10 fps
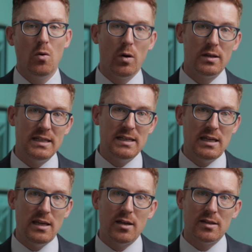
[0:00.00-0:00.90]
or did
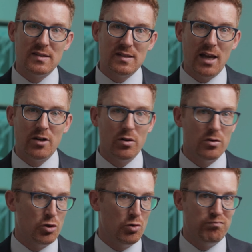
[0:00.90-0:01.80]
he consign her
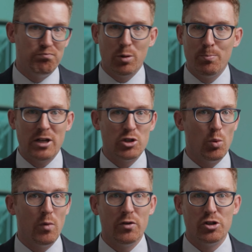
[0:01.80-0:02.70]
to
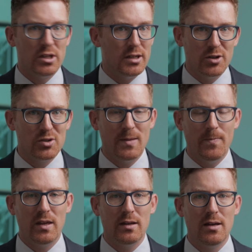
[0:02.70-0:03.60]
perpetual virginity or
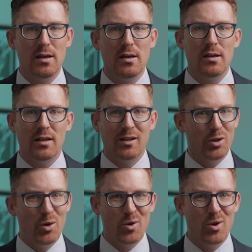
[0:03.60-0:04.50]
something?
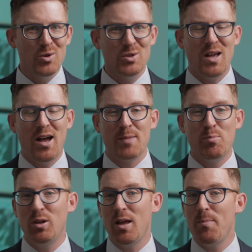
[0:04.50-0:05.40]
In Logos, I pull